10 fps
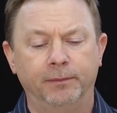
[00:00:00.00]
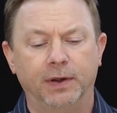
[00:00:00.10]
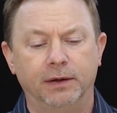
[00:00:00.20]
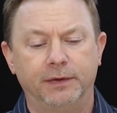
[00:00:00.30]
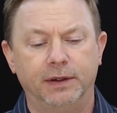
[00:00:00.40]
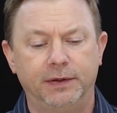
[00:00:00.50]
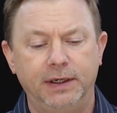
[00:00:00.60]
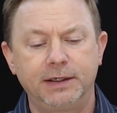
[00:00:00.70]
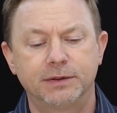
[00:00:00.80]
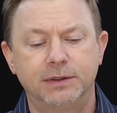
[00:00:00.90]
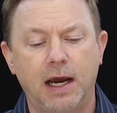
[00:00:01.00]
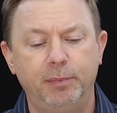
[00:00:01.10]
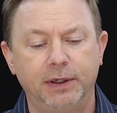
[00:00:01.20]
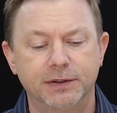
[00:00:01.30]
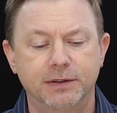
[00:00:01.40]
The next
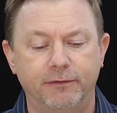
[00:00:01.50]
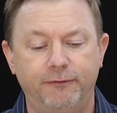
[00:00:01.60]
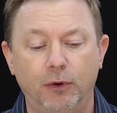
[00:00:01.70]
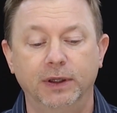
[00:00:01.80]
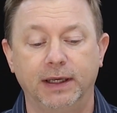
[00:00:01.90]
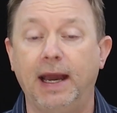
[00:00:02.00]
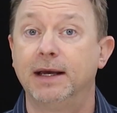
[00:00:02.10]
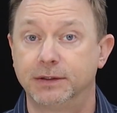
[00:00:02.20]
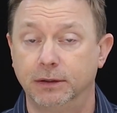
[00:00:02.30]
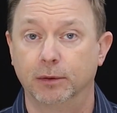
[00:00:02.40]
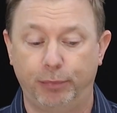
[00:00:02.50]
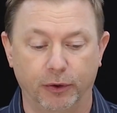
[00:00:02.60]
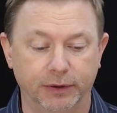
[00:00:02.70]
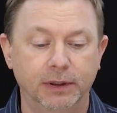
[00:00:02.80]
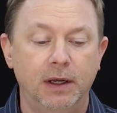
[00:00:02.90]
topic is the folic acid
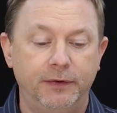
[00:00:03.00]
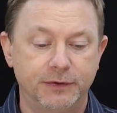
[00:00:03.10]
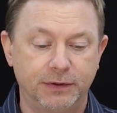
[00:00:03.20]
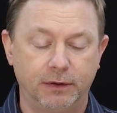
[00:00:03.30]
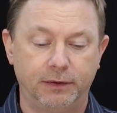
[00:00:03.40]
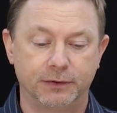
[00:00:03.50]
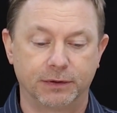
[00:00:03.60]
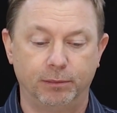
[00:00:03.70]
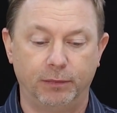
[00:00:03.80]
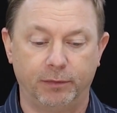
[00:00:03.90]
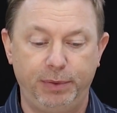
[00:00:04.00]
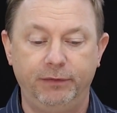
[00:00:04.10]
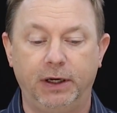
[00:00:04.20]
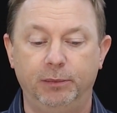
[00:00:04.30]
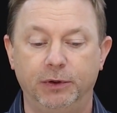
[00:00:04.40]
component. There's a
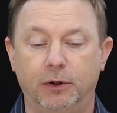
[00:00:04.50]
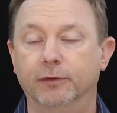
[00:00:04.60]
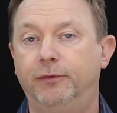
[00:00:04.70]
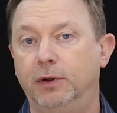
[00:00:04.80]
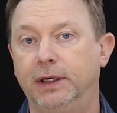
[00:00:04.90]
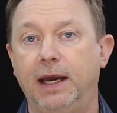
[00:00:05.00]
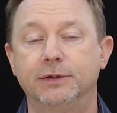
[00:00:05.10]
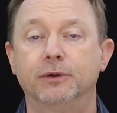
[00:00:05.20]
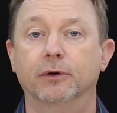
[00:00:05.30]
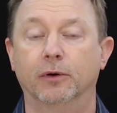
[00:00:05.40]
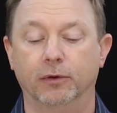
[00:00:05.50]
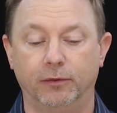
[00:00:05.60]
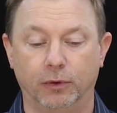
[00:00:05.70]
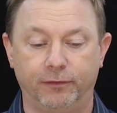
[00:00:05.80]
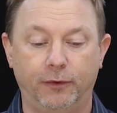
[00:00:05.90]
B vitamin called folic acid
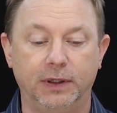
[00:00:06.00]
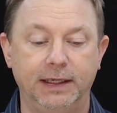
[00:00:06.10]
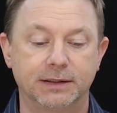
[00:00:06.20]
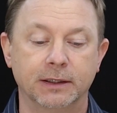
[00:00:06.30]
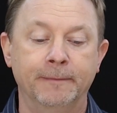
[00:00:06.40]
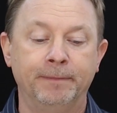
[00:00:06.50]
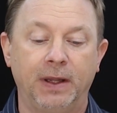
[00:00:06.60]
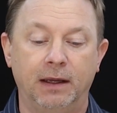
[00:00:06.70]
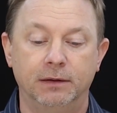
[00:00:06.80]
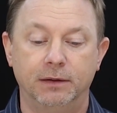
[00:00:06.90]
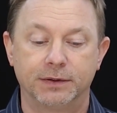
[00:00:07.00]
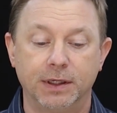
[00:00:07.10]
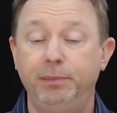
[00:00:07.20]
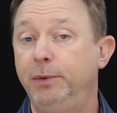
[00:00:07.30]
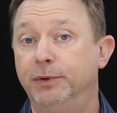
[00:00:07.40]
or folates, and
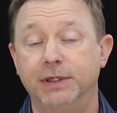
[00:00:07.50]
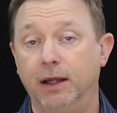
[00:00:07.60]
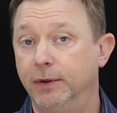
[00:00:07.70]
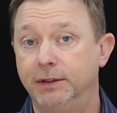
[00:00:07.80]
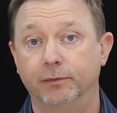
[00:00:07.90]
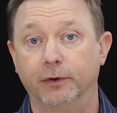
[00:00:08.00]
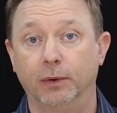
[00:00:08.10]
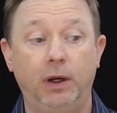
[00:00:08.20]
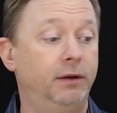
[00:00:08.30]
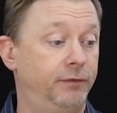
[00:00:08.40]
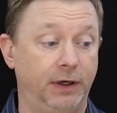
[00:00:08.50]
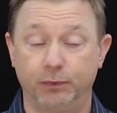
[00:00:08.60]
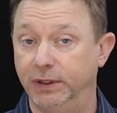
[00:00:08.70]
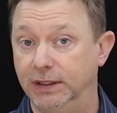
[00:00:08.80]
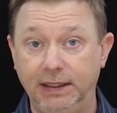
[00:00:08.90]
some people tolerate them very well. In
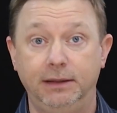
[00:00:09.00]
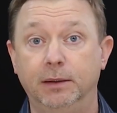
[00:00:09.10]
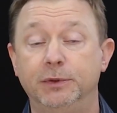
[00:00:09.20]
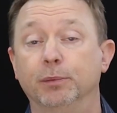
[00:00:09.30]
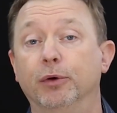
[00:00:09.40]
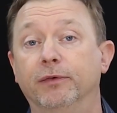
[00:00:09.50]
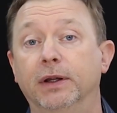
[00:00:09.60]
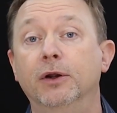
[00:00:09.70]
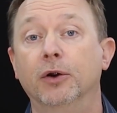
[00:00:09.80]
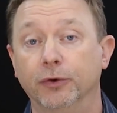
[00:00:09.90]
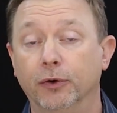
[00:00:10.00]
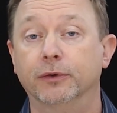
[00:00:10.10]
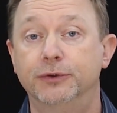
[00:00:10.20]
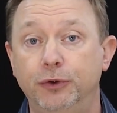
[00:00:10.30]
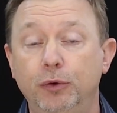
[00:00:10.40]
fact, we need them to prevent
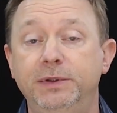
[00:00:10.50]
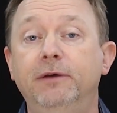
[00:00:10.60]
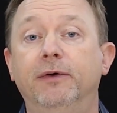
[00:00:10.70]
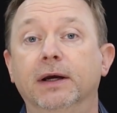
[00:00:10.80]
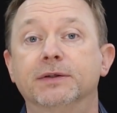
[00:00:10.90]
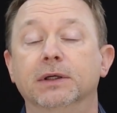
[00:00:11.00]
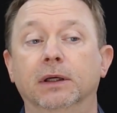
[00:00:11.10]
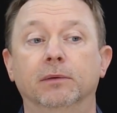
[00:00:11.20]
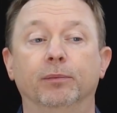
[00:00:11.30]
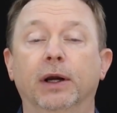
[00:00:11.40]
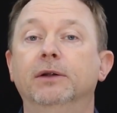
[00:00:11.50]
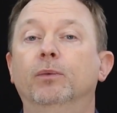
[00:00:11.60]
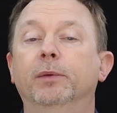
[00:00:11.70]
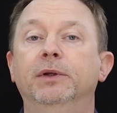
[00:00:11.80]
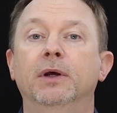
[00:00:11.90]
neural tube defects in
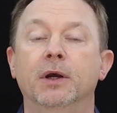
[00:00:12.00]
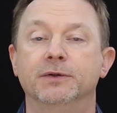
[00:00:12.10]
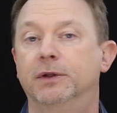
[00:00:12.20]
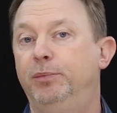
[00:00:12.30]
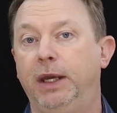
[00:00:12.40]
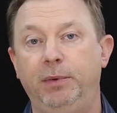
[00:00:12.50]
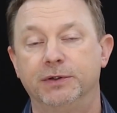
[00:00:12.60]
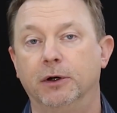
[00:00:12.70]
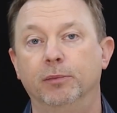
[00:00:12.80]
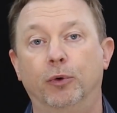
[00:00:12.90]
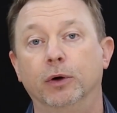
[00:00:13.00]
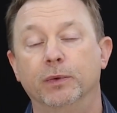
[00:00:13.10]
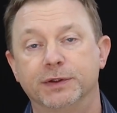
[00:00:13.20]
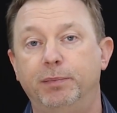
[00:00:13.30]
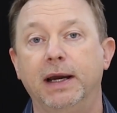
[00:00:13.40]
pregnant women so that babies aren't
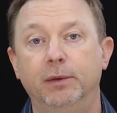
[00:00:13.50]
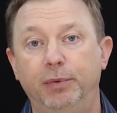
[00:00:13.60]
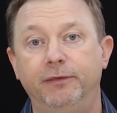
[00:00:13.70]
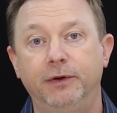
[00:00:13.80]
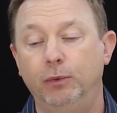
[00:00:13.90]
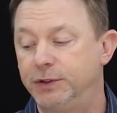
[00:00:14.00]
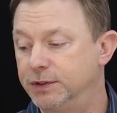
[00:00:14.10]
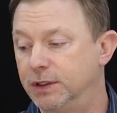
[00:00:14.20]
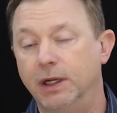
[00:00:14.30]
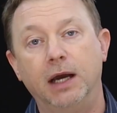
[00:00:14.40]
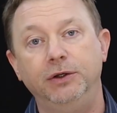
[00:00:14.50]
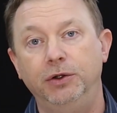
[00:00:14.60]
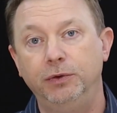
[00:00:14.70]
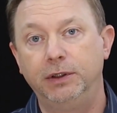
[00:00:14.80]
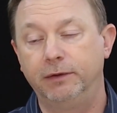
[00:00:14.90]
born with spina bifida, which is a
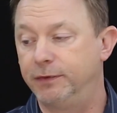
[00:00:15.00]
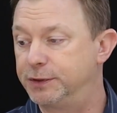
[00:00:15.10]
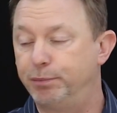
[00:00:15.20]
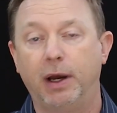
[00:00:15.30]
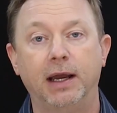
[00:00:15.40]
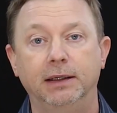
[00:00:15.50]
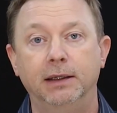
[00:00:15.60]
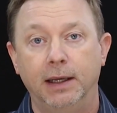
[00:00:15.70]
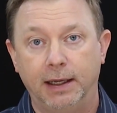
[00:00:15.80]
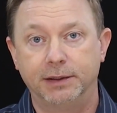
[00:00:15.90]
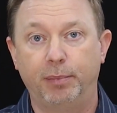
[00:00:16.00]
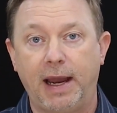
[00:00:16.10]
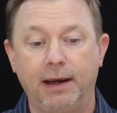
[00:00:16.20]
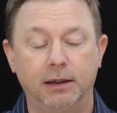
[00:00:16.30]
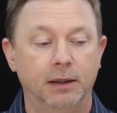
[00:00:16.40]
non-union of the spine at the
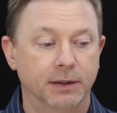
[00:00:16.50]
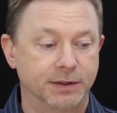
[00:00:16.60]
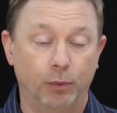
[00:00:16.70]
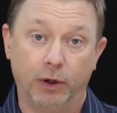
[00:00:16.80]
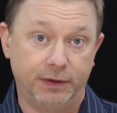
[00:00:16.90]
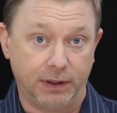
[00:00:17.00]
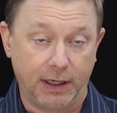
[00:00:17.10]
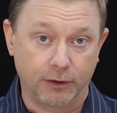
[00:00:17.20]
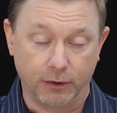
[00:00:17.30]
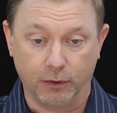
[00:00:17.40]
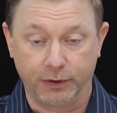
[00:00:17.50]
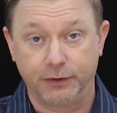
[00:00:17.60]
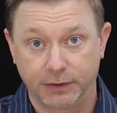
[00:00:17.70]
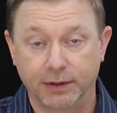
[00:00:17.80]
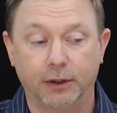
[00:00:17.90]
back, somewhere in the neck or
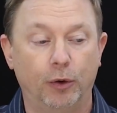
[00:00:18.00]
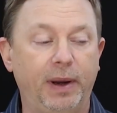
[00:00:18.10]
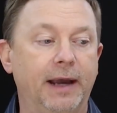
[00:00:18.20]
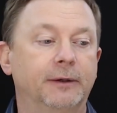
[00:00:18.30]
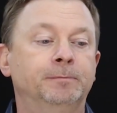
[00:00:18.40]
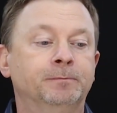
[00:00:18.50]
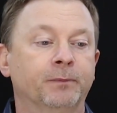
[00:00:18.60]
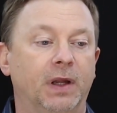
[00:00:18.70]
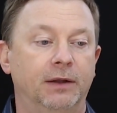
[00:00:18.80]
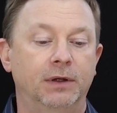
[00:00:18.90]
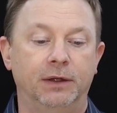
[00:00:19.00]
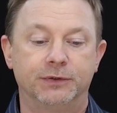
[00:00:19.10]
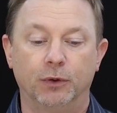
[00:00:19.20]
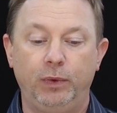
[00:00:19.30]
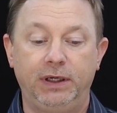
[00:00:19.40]
usually the low back.
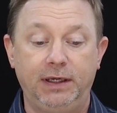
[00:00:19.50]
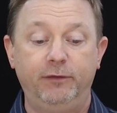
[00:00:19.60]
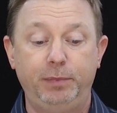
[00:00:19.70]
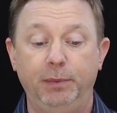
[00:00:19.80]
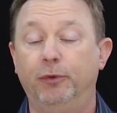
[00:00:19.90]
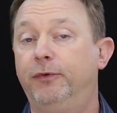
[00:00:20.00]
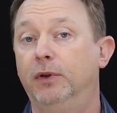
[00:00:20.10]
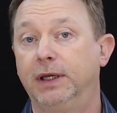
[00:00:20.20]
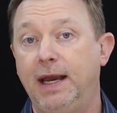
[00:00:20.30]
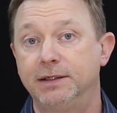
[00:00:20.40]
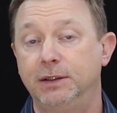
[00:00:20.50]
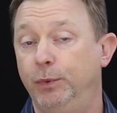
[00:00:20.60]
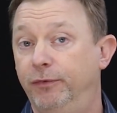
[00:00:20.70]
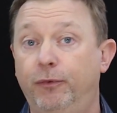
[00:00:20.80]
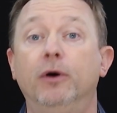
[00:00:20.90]
And so we give people folic acid,
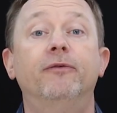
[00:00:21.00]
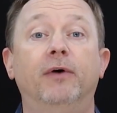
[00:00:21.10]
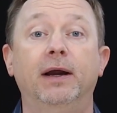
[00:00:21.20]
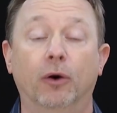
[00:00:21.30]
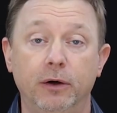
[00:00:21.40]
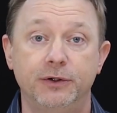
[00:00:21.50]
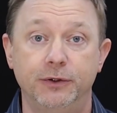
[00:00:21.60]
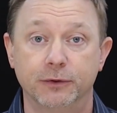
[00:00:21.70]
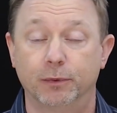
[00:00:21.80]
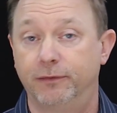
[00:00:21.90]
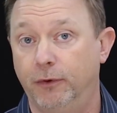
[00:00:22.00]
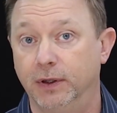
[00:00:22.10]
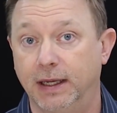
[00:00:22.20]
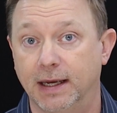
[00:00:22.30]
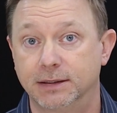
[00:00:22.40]
and we fortify orange juice with
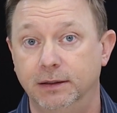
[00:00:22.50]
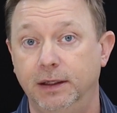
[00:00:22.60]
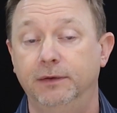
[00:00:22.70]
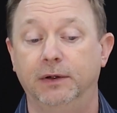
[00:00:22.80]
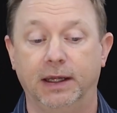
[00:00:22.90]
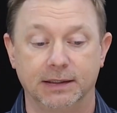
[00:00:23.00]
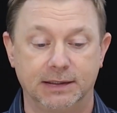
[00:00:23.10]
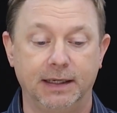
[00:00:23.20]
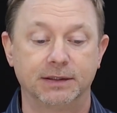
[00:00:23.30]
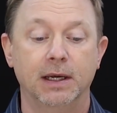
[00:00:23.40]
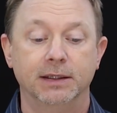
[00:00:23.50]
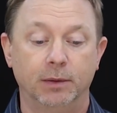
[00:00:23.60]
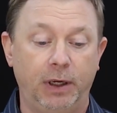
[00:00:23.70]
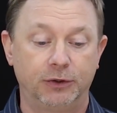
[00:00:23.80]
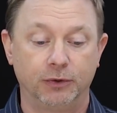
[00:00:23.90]
folic acid in the United States
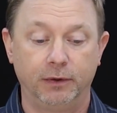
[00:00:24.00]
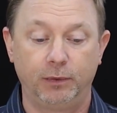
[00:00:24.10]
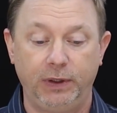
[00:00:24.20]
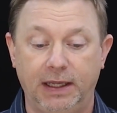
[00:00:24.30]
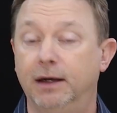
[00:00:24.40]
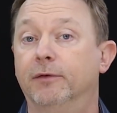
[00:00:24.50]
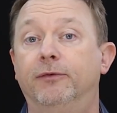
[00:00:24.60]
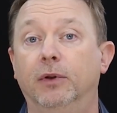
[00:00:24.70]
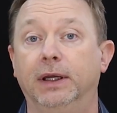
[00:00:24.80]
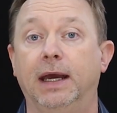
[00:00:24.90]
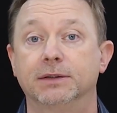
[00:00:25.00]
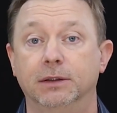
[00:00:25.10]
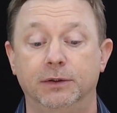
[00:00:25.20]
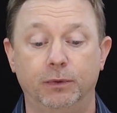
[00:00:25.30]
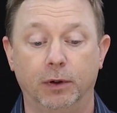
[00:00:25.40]
to make sure that we get enough folic
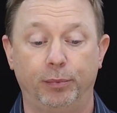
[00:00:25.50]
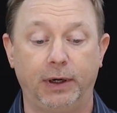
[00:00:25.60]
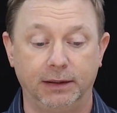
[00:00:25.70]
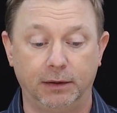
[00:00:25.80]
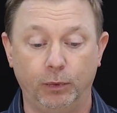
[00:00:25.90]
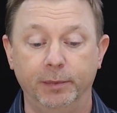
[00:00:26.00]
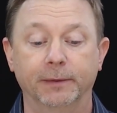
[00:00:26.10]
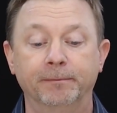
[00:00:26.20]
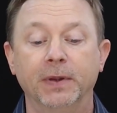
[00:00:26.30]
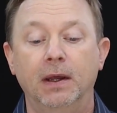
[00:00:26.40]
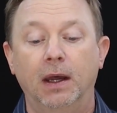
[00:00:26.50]
acid into our pregnant women